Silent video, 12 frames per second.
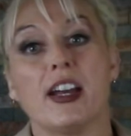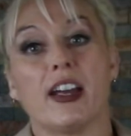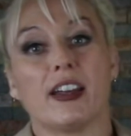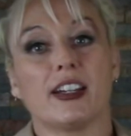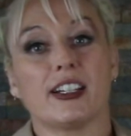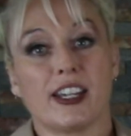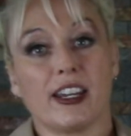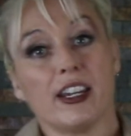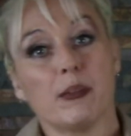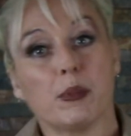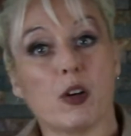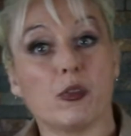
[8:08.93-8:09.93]
and let's get
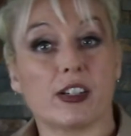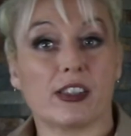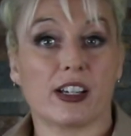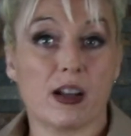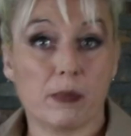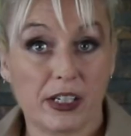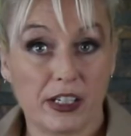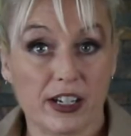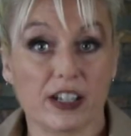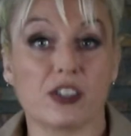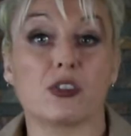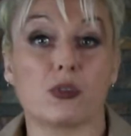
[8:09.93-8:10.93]
him going on the company
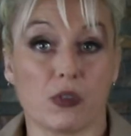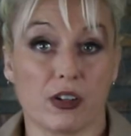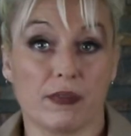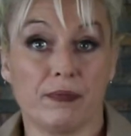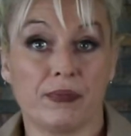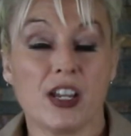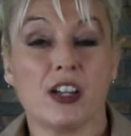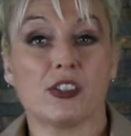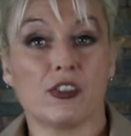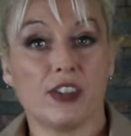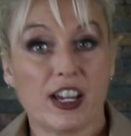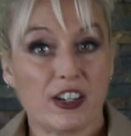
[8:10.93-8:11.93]
next door.
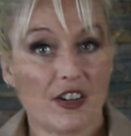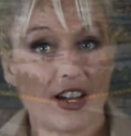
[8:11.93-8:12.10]
So now you